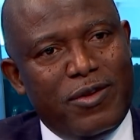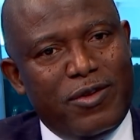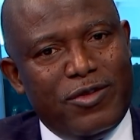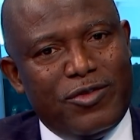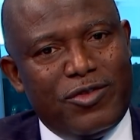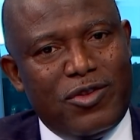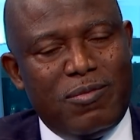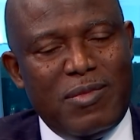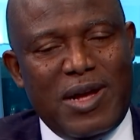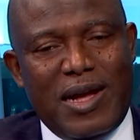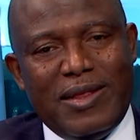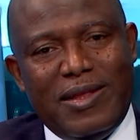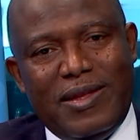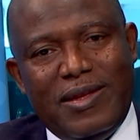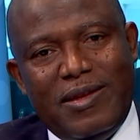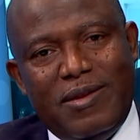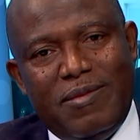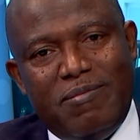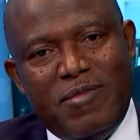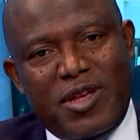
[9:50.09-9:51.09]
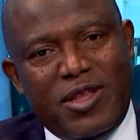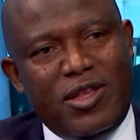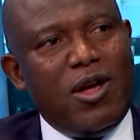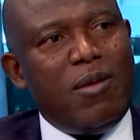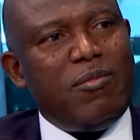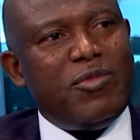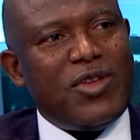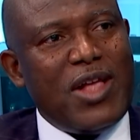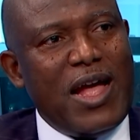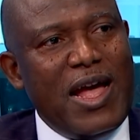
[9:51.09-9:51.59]
some are the
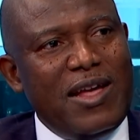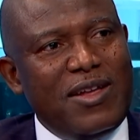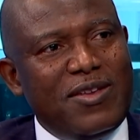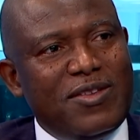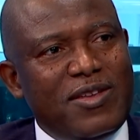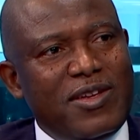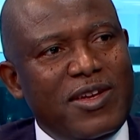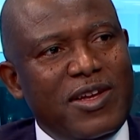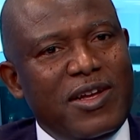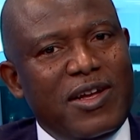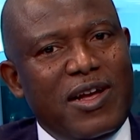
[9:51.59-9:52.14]
medium-sized,